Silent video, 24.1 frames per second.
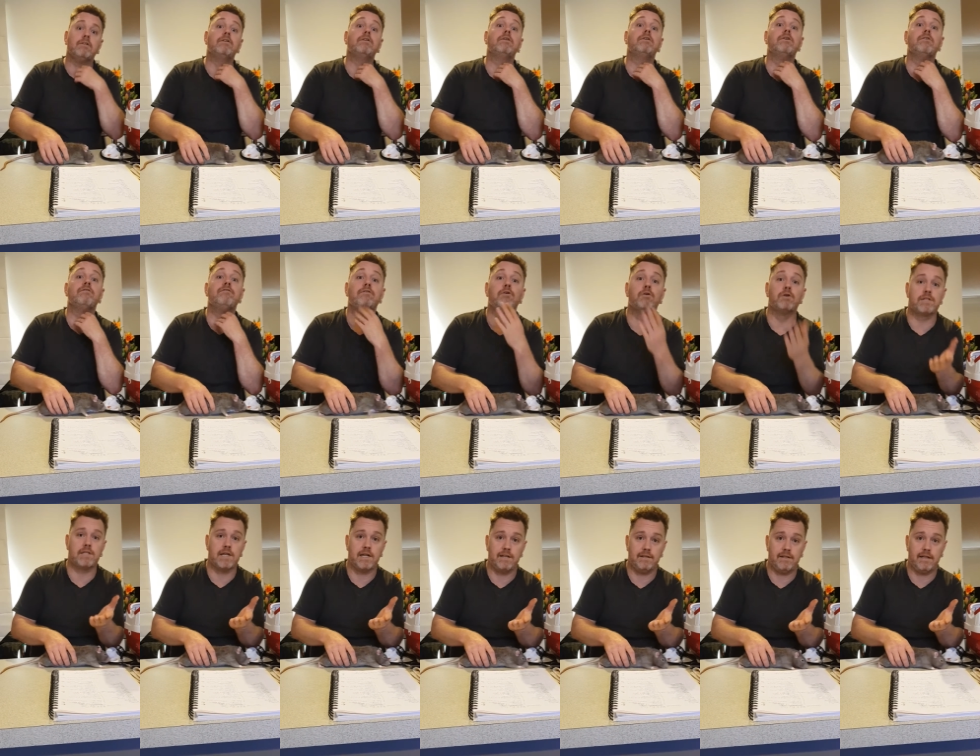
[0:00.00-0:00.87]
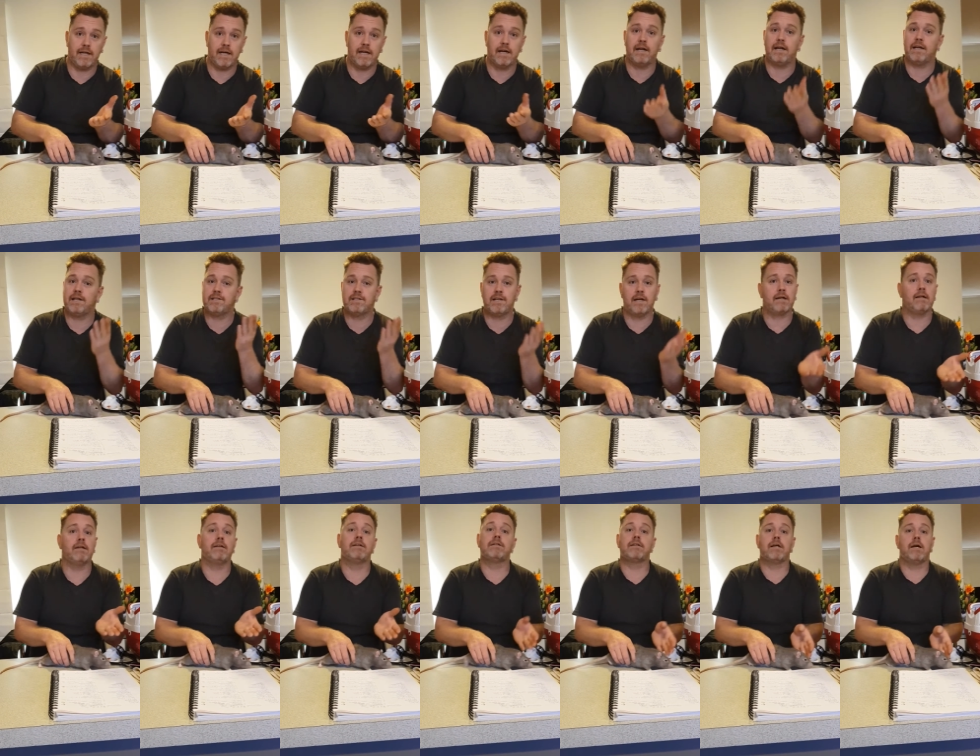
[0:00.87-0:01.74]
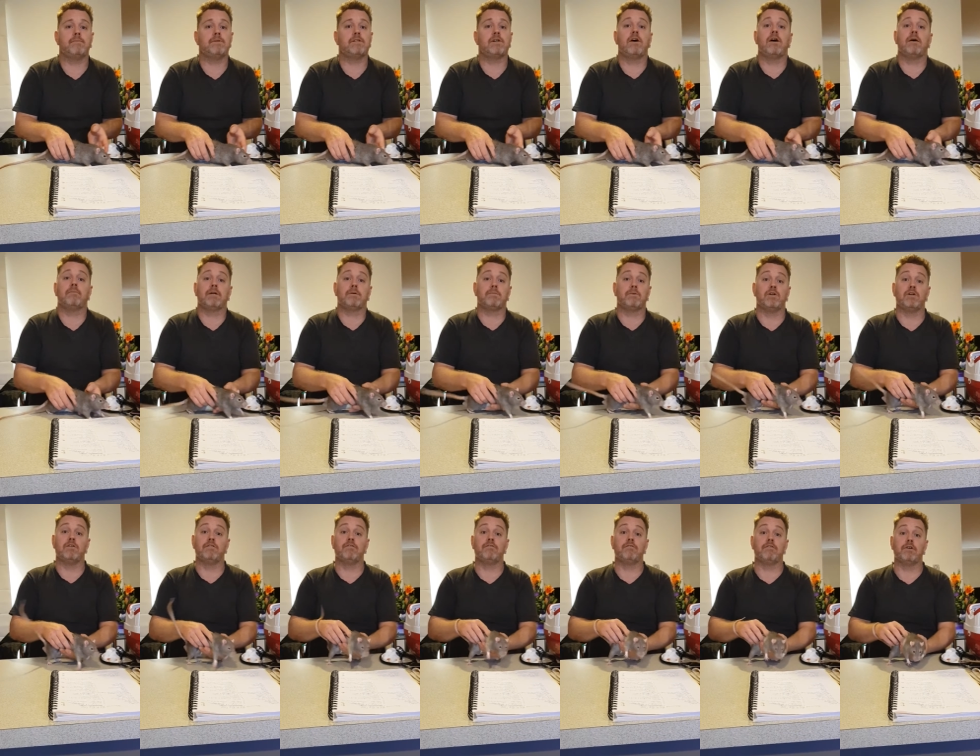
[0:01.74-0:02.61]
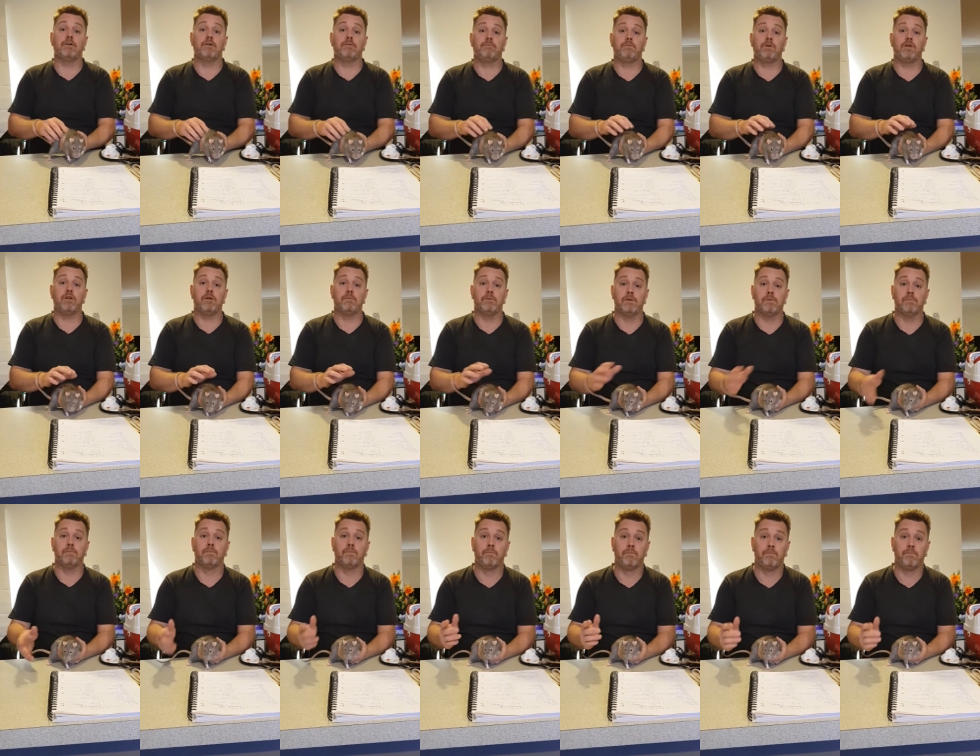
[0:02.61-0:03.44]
to force anything out. Exactly the same as a Heimlich maneuver for a human.